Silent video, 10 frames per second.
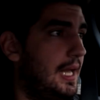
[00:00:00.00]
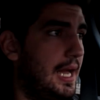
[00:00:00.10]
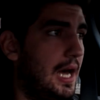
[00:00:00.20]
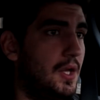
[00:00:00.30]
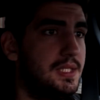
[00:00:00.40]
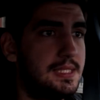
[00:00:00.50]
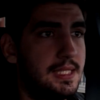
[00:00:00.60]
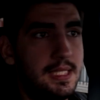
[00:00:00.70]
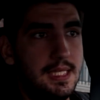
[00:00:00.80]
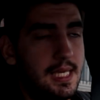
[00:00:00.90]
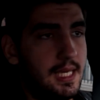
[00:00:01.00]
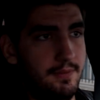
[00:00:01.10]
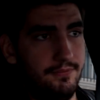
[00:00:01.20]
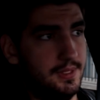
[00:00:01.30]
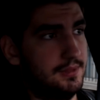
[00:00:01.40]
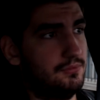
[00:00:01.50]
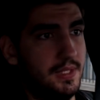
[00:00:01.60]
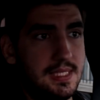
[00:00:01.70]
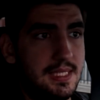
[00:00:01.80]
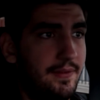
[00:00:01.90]
Honestly, yeah, for
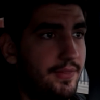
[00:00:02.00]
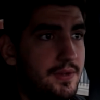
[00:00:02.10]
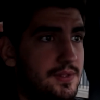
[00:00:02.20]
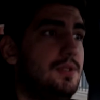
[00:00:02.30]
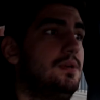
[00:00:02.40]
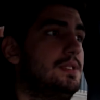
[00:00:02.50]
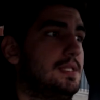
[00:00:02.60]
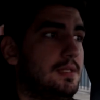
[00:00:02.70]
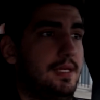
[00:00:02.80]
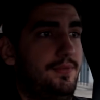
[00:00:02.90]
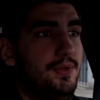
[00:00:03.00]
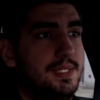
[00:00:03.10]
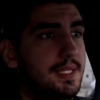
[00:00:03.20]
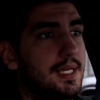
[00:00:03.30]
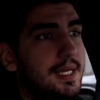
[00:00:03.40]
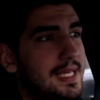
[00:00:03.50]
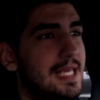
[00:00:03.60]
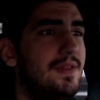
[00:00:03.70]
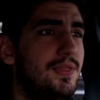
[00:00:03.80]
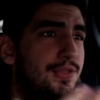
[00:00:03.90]
29,000 euros at 30,
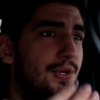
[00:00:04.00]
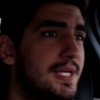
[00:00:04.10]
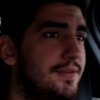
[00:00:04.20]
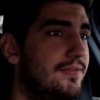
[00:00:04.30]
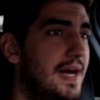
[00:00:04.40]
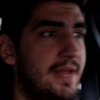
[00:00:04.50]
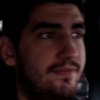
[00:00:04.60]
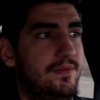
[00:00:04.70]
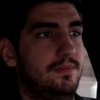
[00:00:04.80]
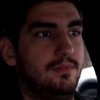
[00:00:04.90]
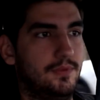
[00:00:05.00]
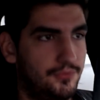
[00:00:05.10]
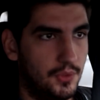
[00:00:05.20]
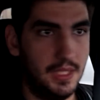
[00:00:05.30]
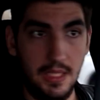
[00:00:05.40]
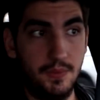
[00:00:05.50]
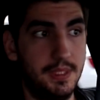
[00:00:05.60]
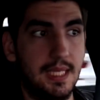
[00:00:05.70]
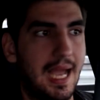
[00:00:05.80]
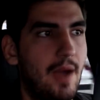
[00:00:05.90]
even 35 fully
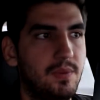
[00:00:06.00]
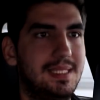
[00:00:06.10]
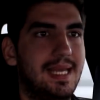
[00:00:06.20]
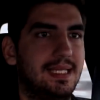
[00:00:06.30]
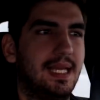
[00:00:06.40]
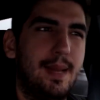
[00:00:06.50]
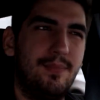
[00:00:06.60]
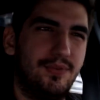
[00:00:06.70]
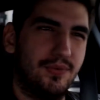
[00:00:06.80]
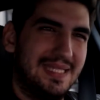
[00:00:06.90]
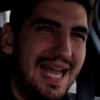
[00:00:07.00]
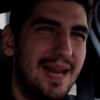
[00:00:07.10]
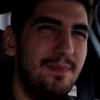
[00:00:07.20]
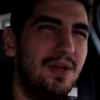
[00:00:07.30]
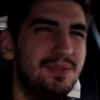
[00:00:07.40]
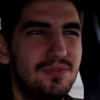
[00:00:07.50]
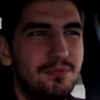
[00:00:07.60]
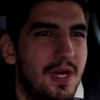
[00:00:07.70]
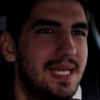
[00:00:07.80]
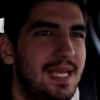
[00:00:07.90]
loaded, I would get it. But for that amount of
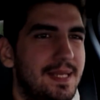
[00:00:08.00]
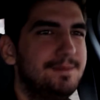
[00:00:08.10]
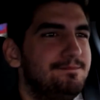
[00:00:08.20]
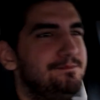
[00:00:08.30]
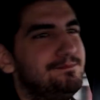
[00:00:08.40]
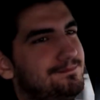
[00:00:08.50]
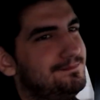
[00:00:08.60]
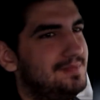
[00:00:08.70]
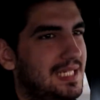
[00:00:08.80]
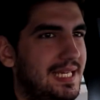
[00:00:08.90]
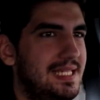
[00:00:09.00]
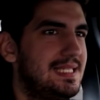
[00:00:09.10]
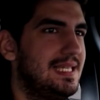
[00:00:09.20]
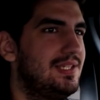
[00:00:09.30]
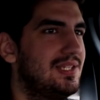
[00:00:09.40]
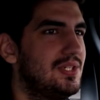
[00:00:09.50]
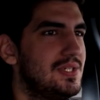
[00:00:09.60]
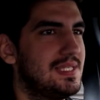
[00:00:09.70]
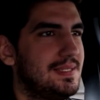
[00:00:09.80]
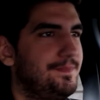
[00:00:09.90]
money, it's
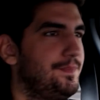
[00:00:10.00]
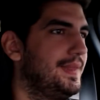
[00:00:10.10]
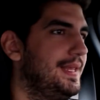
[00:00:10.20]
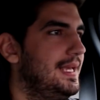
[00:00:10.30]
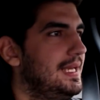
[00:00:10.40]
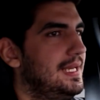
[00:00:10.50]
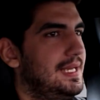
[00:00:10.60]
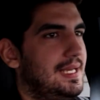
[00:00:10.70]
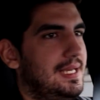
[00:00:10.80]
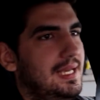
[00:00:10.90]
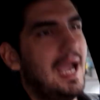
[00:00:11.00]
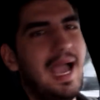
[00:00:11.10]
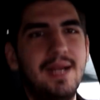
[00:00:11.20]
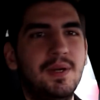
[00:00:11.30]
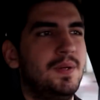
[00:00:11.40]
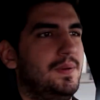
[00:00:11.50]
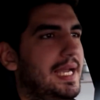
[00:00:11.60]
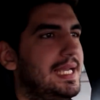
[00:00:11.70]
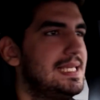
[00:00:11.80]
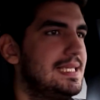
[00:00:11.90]
just, I don't know.
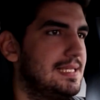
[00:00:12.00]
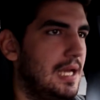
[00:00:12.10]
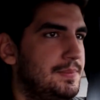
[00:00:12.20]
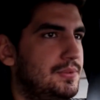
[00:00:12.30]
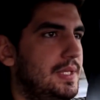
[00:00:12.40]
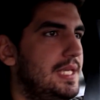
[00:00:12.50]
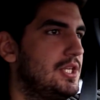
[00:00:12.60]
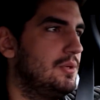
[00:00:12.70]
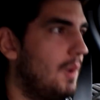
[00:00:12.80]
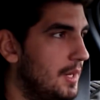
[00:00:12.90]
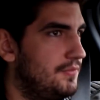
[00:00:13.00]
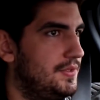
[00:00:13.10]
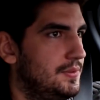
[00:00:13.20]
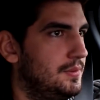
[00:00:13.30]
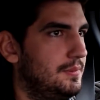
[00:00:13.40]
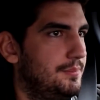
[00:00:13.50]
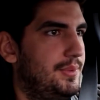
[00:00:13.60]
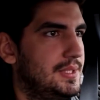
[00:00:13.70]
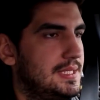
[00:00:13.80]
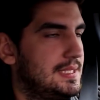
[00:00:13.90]
I guess it's up to each and one of you, but